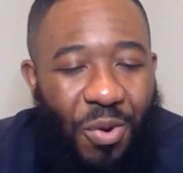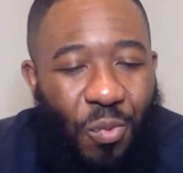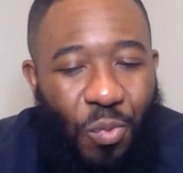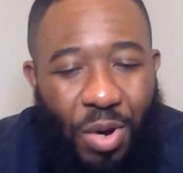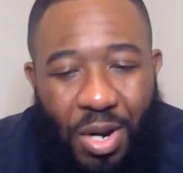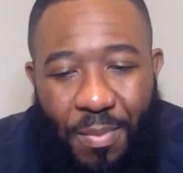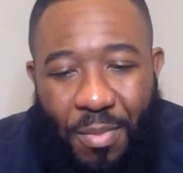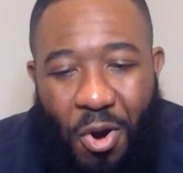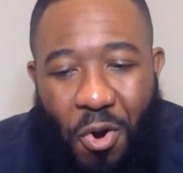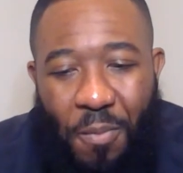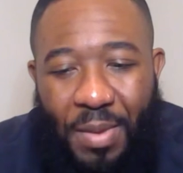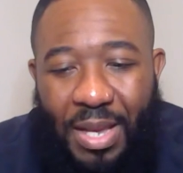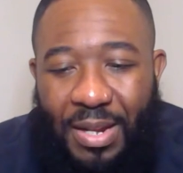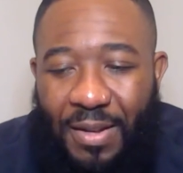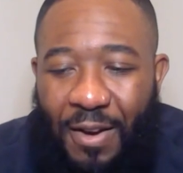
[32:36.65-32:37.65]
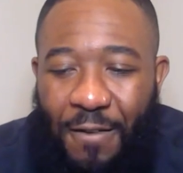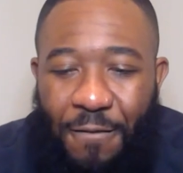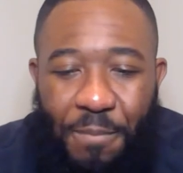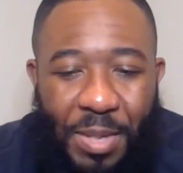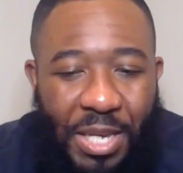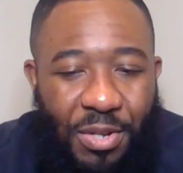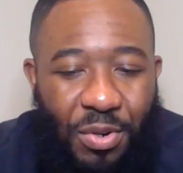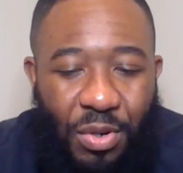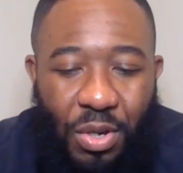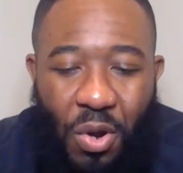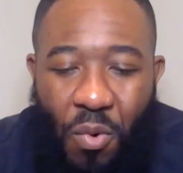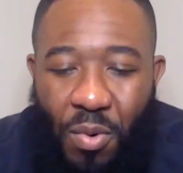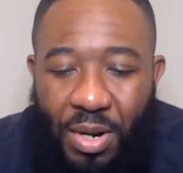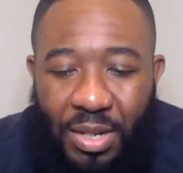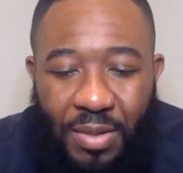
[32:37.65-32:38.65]
What a moment of Peter
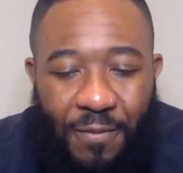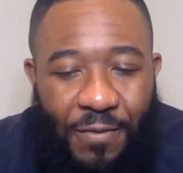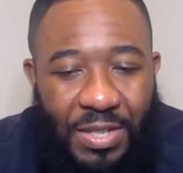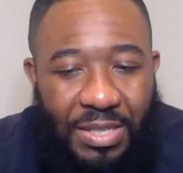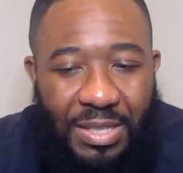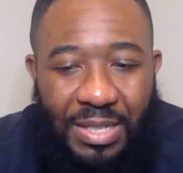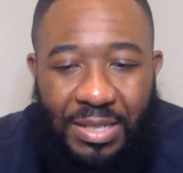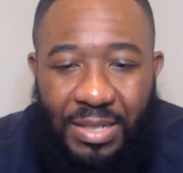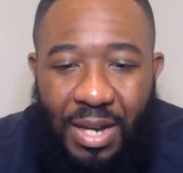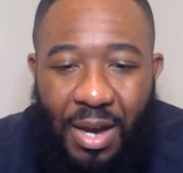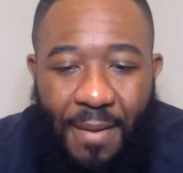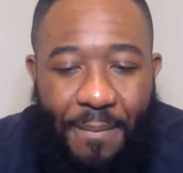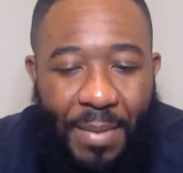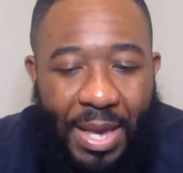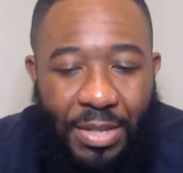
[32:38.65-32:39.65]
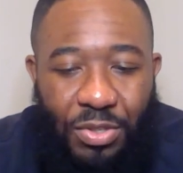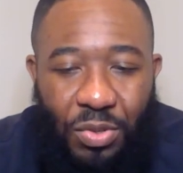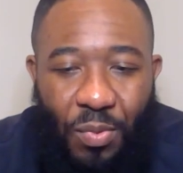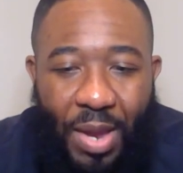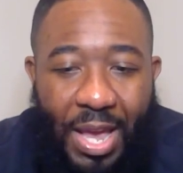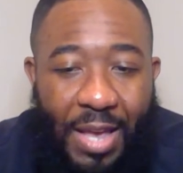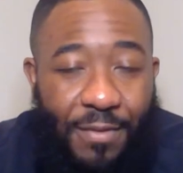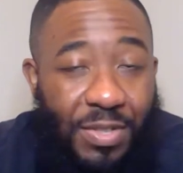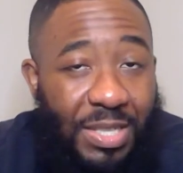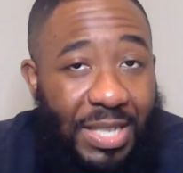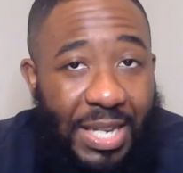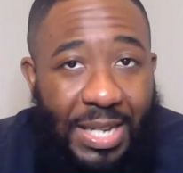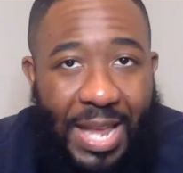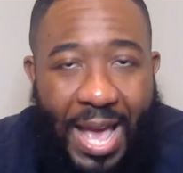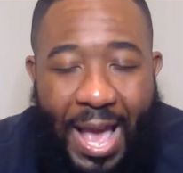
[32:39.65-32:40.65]
going to visit his Aunt May's grave,
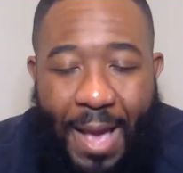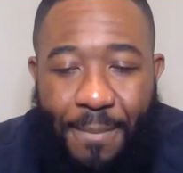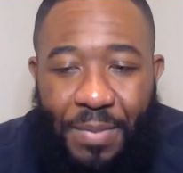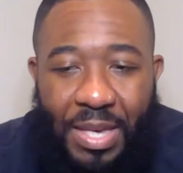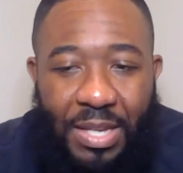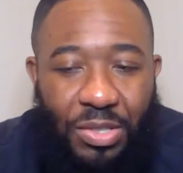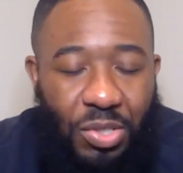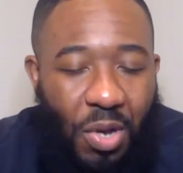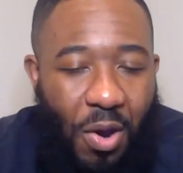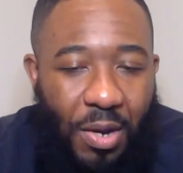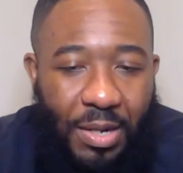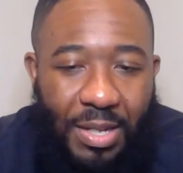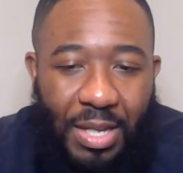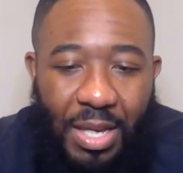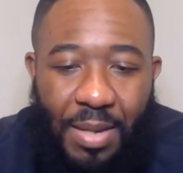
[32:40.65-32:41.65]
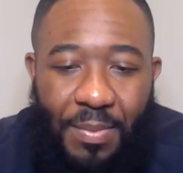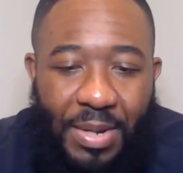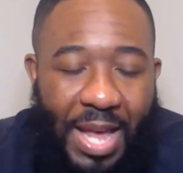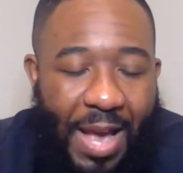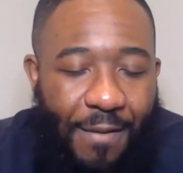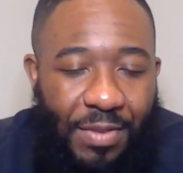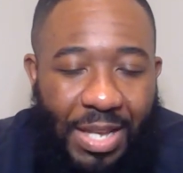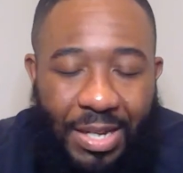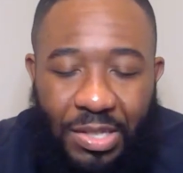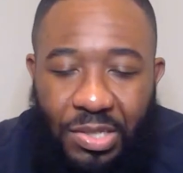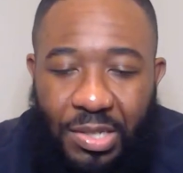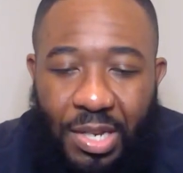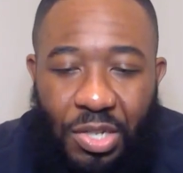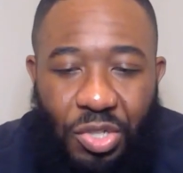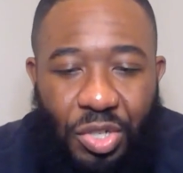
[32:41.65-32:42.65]
seeing Happy and talking to him and having that
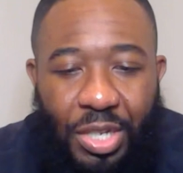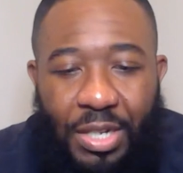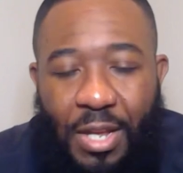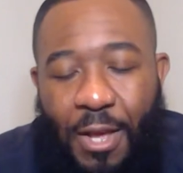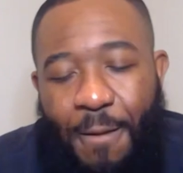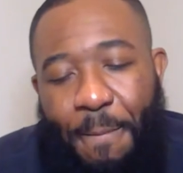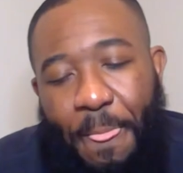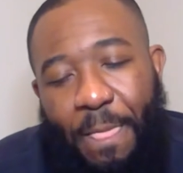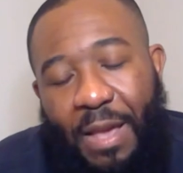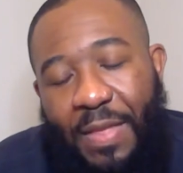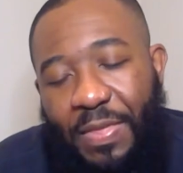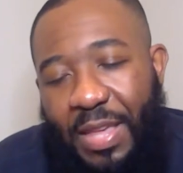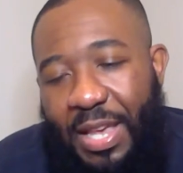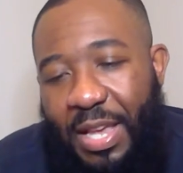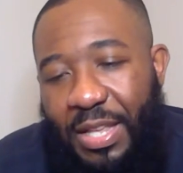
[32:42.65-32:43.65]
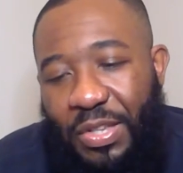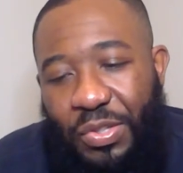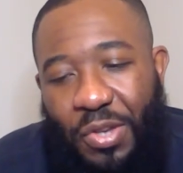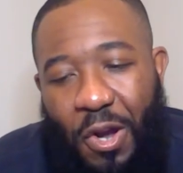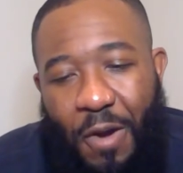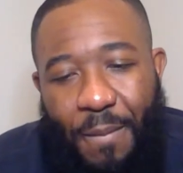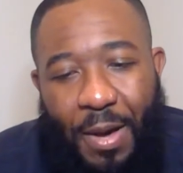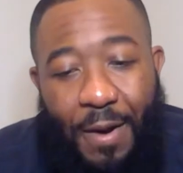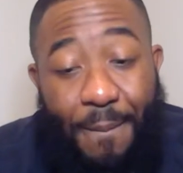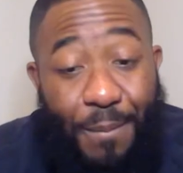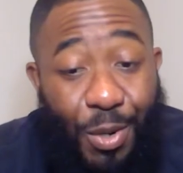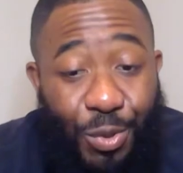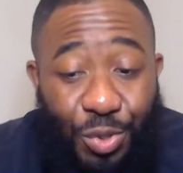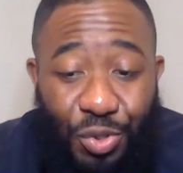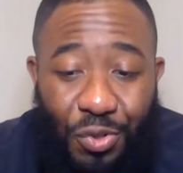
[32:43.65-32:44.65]
discussion. And then you talk about
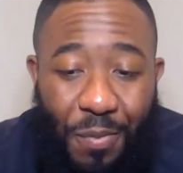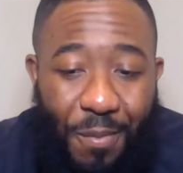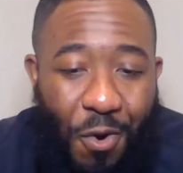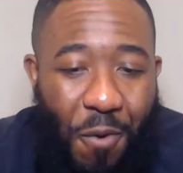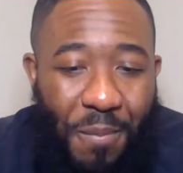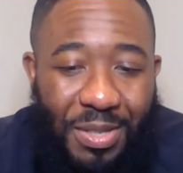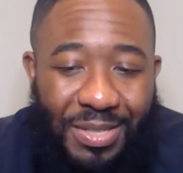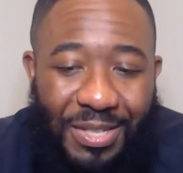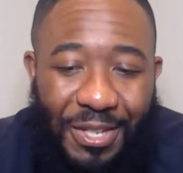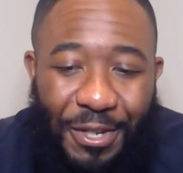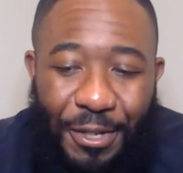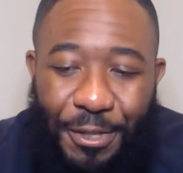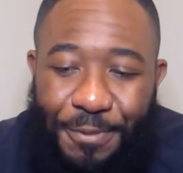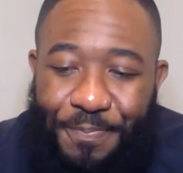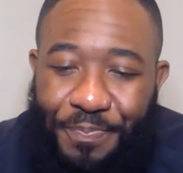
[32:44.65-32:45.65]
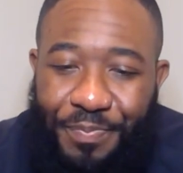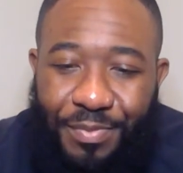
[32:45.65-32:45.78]
emotional moments here.